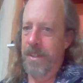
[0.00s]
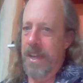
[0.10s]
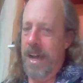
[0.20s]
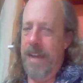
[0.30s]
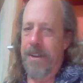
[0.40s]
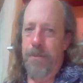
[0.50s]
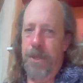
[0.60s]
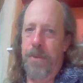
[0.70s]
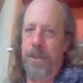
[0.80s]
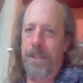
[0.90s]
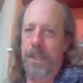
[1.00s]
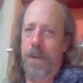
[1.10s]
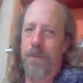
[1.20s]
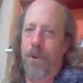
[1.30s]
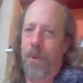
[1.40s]
I have to be really
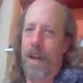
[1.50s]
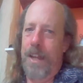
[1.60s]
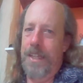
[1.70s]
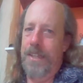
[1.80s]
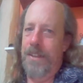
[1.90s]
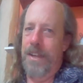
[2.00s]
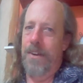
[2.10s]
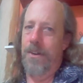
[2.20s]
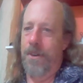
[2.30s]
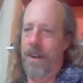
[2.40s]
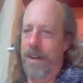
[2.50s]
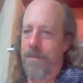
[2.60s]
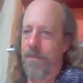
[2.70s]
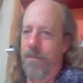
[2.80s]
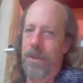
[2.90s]
careful what I eat there, or
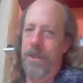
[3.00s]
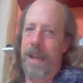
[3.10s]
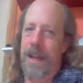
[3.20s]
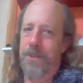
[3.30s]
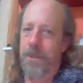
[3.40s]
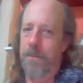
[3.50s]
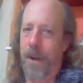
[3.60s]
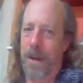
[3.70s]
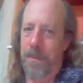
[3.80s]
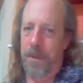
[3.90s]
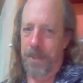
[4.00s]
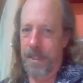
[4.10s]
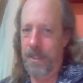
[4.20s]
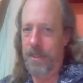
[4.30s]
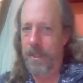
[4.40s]
I really have some problems. I
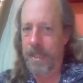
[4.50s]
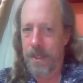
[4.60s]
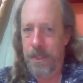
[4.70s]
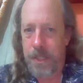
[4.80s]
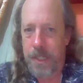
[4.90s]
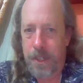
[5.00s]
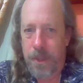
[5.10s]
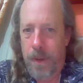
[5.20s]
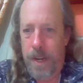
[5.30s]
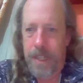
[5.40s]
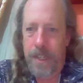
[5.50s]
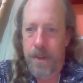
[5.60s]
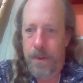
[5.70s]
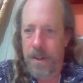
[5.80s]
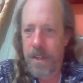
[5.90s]
usually get sicker when I
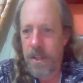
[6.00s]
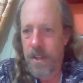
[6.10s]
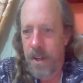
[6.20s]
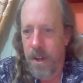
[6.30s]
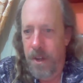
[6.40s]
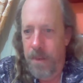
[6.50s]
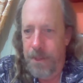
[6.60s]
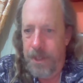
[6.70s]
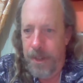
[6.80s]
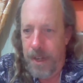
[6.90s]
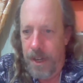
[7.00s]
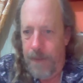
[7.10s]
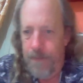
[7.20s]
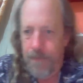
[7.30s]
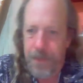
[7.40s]
go home
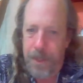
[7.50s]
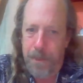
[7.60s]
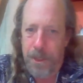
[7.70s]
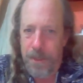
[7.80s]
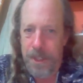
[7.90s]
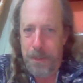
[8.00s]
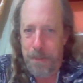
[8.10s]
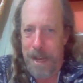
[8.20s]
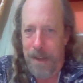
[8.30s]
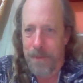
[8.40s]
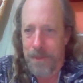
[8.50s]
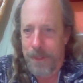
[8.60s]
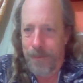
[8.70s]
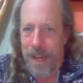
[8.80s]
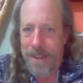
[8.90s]
to the Blue Ridge
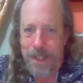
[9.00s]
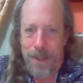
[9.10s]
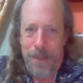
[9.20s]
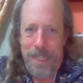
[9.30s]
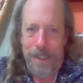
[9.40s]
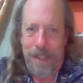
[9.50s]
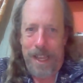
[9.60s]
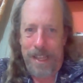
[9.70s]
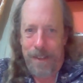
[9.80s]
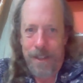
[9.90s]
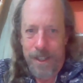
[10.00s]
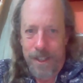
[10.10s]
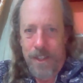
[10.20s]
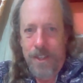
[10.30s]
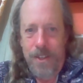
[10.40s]
Mountains. If I go eat like
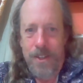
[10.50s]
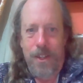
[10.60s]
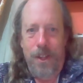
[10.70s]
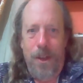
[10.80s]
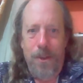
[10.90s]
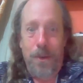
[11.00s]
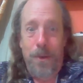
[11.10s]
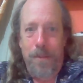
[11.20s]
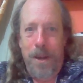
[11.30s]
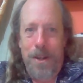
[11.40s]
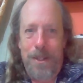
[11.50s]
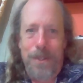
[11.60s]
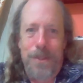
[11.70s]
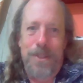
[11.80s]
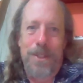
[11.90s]
the local
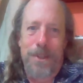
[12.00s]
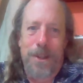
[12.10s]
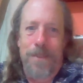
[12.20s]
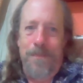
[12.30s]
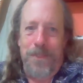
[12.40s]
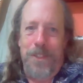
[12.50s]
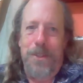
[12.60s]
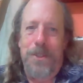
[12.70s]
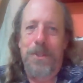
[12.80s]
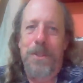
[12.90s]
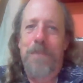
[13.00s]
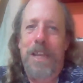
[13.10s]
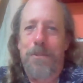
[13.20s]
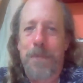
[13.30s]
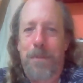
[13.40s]
Americans do, usually
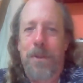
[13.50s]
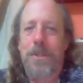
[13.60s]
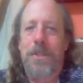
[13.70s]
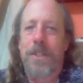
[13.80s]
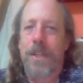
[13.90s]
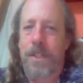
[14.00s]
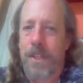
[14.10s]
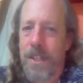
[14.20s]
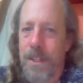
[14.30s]
makes me pretty sick.